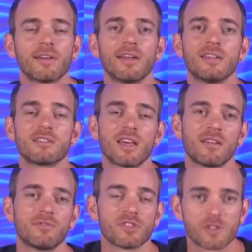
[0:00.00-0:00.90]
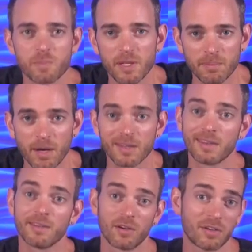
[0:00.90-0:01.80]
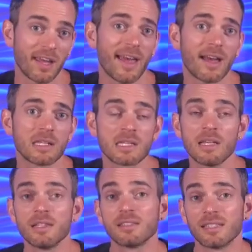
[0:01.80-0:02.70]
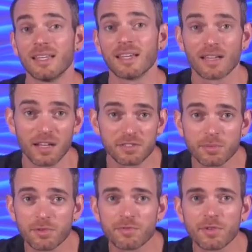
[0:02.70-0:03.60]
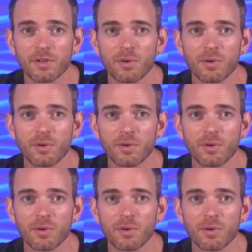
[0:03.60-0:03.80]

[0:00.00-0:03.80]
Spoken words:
instead of just spend money on ads to get customers for your